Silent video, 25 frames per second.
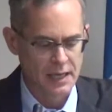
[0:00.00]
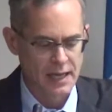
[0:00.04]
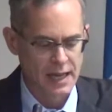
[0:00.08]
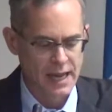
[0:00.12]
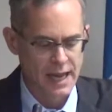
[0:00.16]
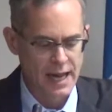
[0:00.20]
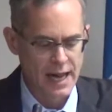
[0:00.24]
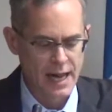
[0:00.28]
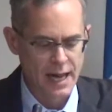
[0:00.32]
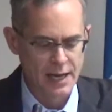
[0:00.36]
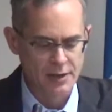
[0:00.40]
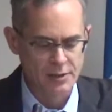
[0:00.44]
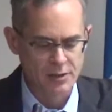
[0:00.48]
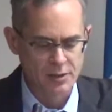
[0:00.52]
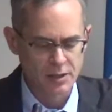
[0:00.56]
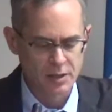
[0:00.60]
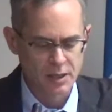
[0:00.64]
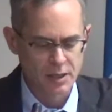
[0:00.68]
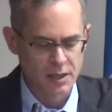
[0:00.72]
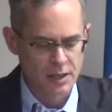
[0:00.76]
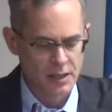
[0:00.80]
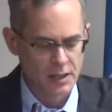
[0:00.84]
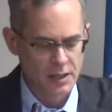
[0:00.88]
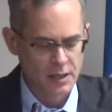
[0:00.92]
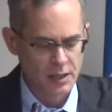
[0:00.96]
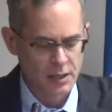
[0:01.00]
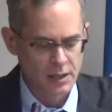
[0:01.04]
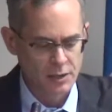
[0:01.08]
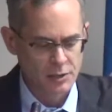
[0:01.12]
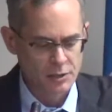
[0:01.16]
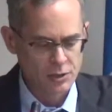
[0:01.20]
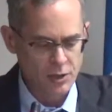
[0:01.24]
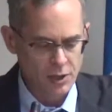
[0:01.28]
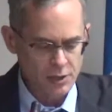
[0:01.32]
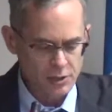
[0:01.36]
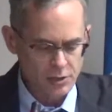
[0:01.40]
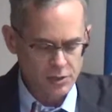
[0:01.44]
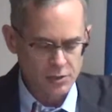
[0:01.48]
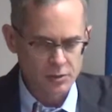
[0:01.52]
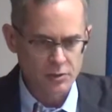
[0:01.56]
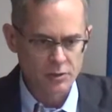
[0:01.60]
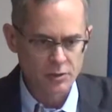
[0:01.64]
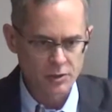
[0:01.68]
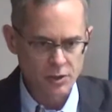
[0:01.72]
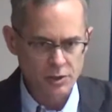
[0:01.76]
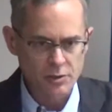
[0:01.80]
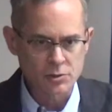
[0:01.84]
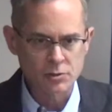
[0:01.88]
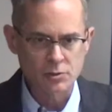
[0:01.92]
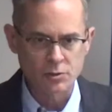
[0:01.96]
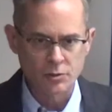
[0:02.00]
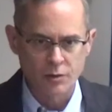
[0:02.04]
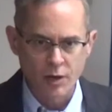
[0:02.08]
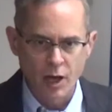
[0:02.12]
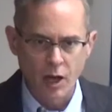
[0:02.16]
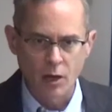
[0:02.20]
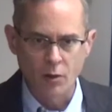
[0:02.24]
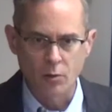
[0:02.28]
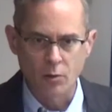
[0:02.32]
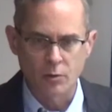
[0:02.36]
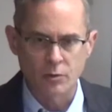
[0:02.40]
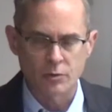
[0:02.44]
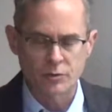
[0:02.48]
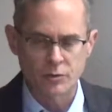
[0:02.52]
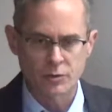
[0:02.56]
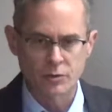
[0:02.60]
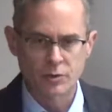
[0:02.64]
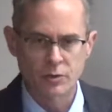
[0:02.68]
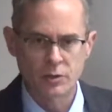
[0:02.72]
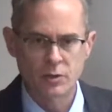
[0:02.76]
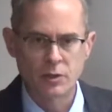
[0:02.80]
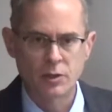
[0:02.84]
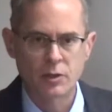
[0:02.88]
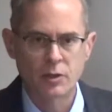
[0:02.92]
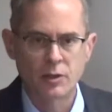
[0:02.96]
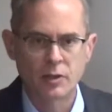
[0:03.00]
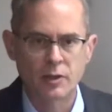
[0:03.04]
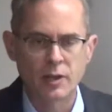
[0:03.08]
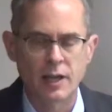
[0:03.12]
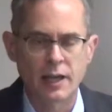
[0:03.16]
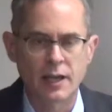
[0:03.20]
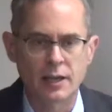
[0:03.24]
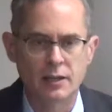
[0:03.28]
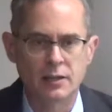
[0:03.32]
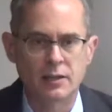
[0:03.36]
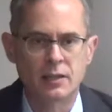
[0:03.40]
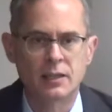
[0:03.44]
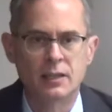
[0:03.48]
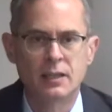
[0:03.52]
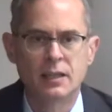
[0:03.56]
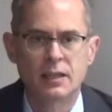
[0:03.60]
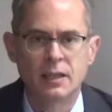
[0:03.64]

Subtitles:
And just to note that,